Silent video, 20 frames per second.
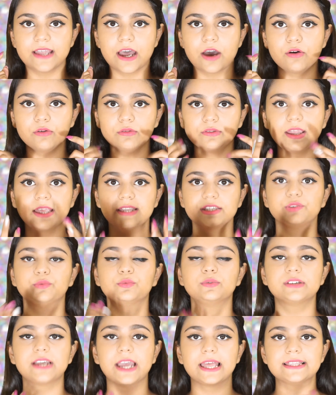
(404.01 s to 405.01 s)
Now that
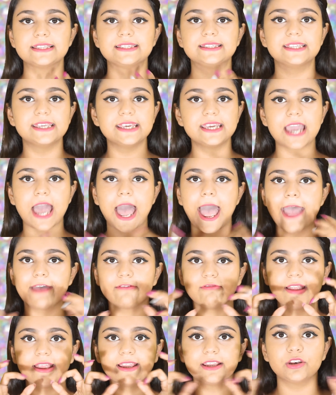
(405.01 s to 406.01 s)
you can see, I
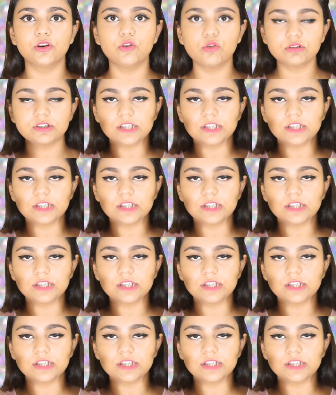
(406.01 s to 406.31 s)
have like no